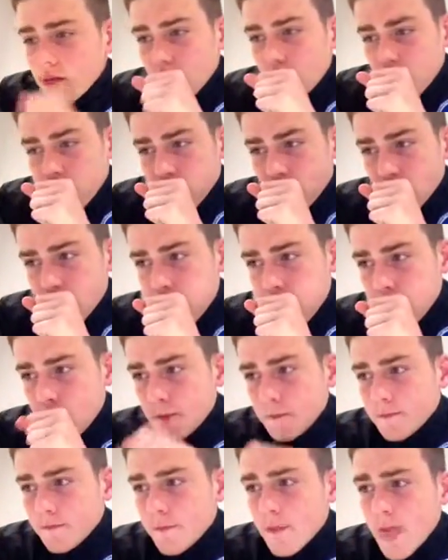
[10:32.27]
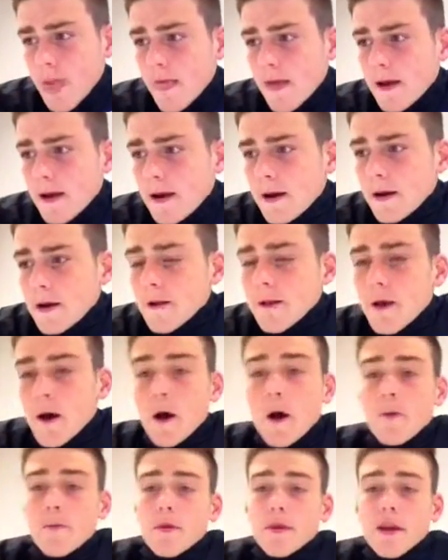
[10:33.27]

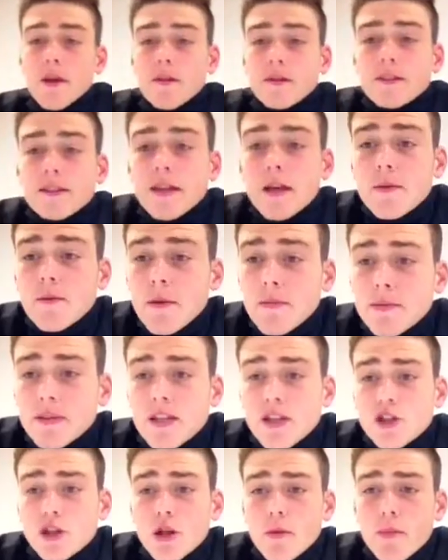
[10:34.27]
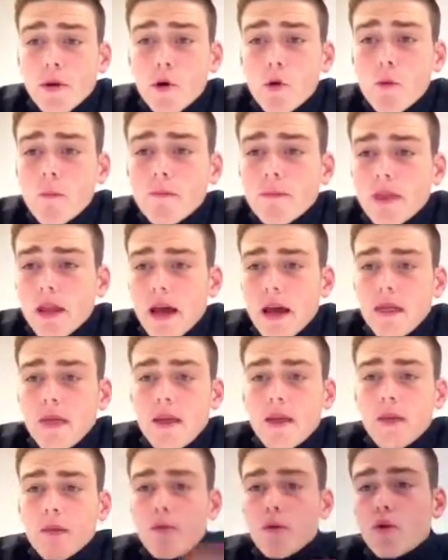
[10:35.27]
the other team in possession of the ball, and
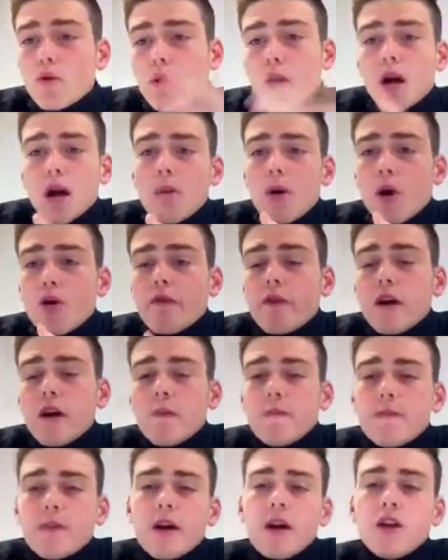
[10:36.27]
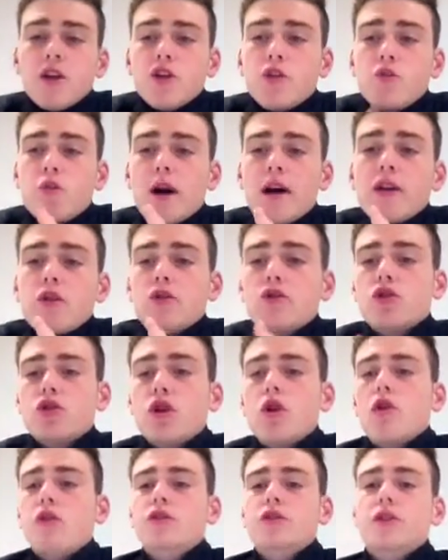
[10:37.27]
then the ball would come over and you'd wait your
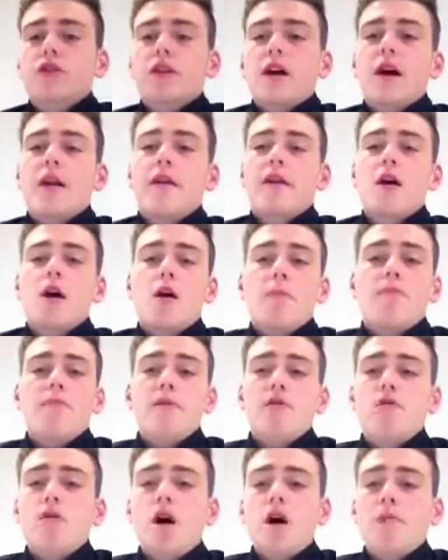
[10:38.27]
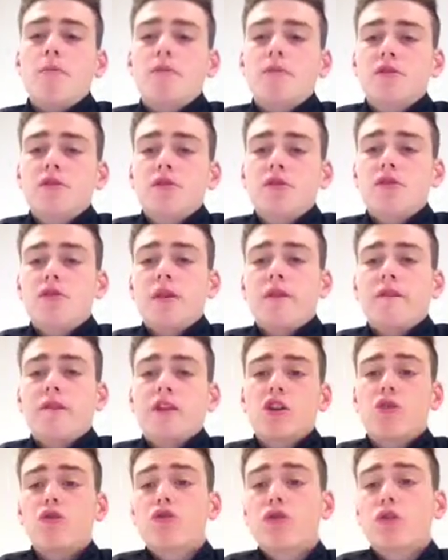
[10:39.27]
chance and build up to
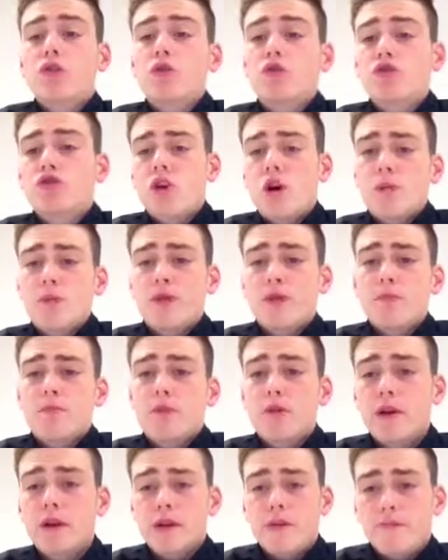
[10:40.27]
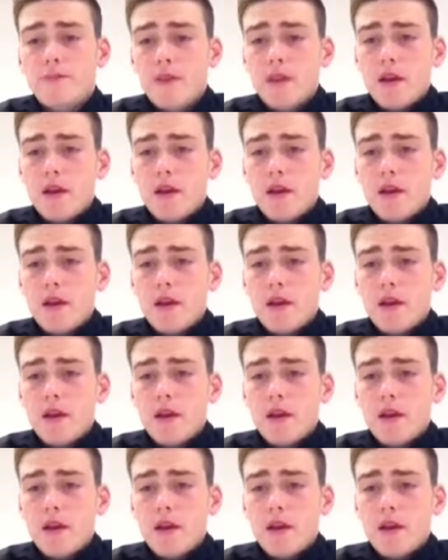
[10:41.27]
something you'd do to try and win the point.